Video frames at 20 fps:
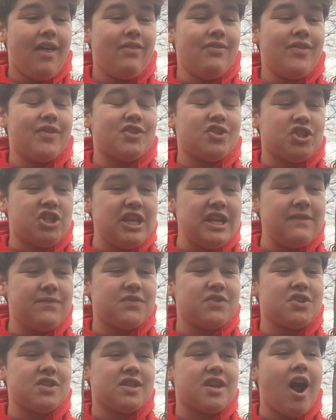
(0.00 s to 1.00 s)
The
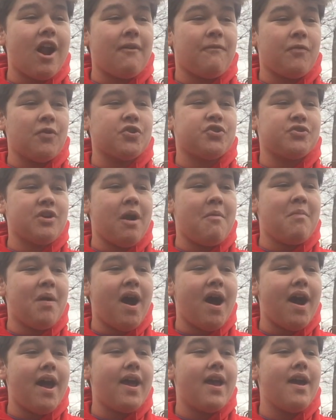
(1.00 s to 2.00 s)
Chiefs just got a first-round
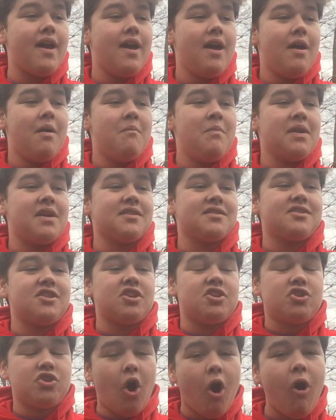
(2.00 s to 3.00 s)
bye because the
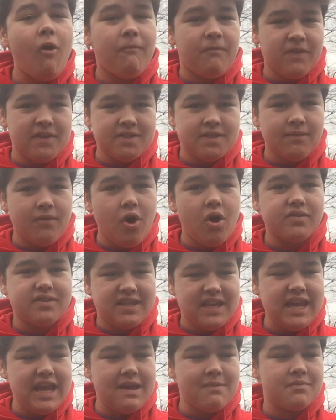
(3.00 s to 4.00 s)
Dolphins, of all
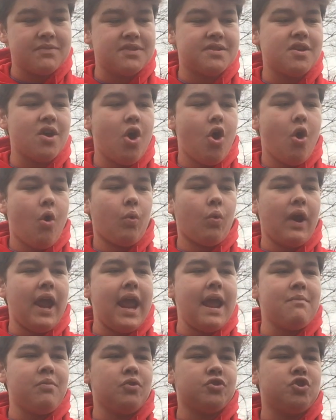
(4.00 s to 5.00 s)
teams, were
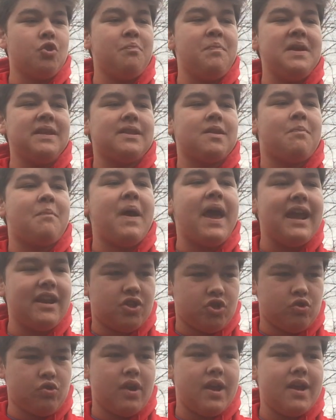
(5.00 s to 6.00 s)
able to beat the
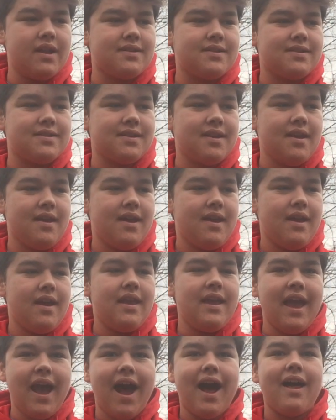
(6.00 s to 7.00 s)
Patriots.
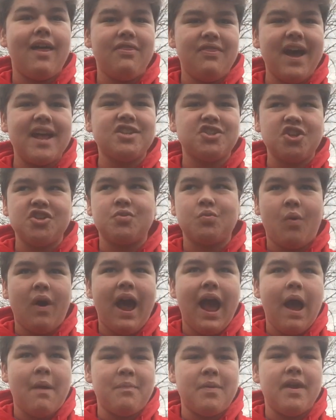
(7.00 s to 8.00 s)
Yeah, that's just what
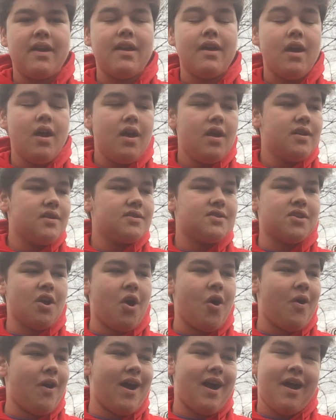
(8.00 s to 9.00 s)
happened.
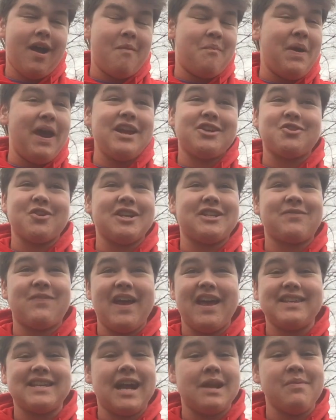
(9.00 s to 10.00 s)
So Patriots
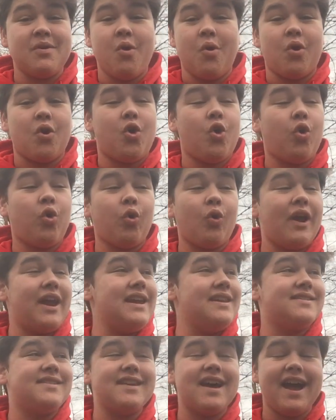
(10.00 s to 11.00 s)
fans got to be going
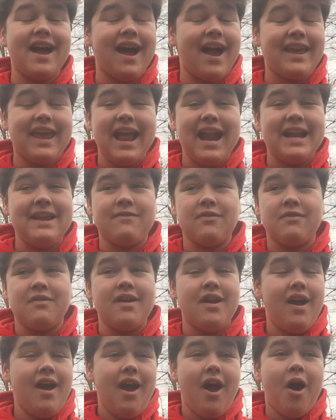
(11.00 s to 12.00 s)
crazy. I can't even
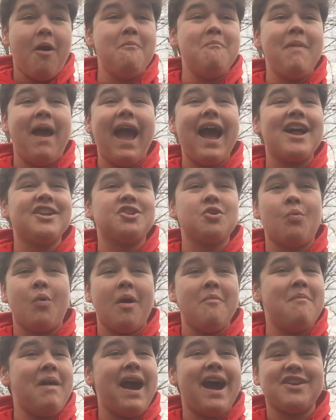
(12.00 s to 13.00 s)
imagine
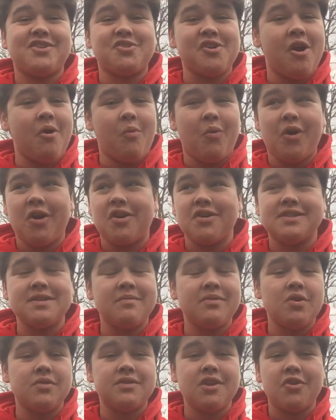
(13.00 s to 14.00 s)
what Master at Work or some
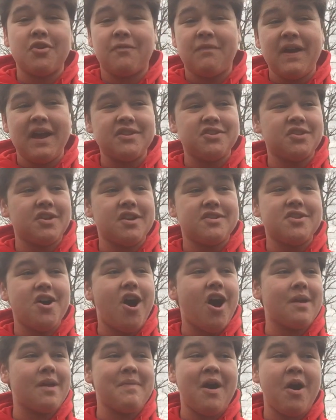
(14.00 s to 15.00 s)
of those other fans are going to
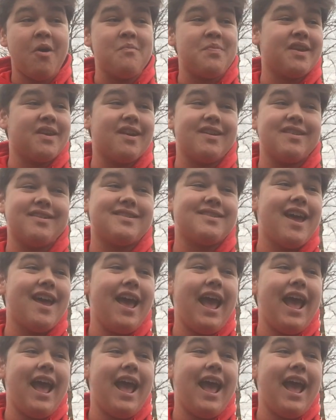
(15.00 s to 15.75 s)
talk about because